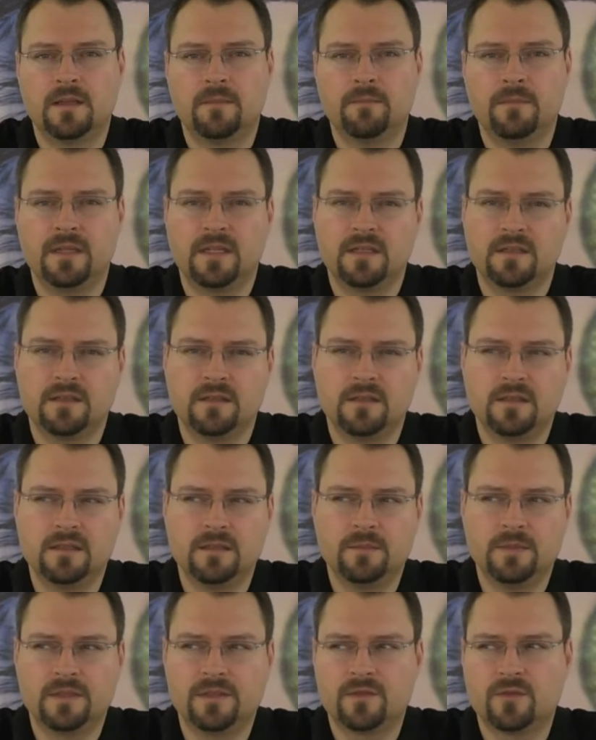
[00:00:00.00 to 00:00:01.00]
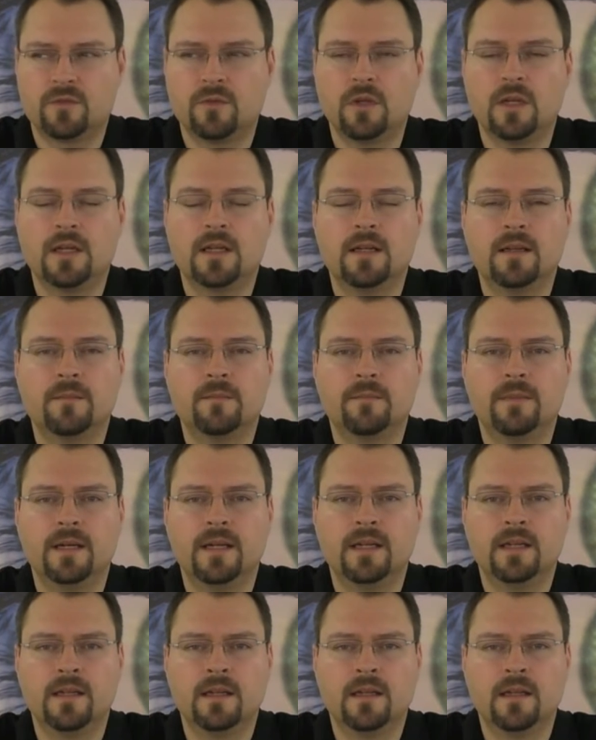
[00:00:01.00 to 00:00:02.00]
make it a little bit stronger
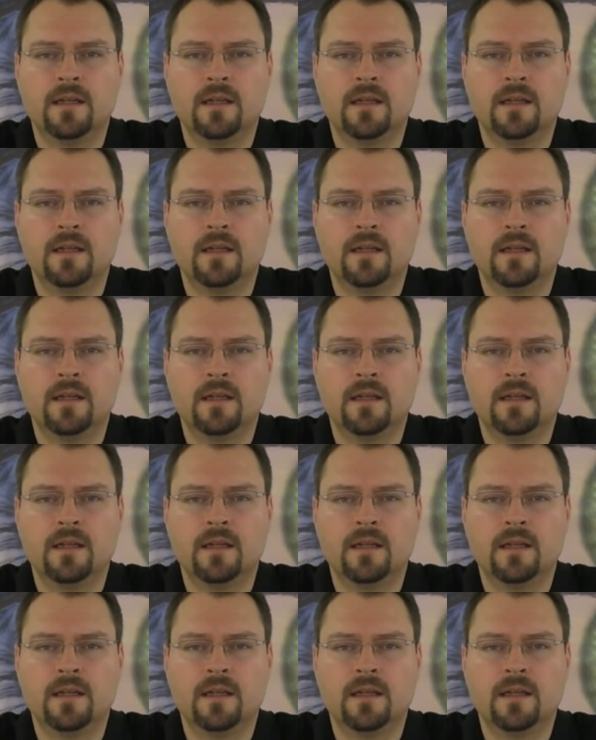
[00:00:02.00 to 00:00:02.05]
by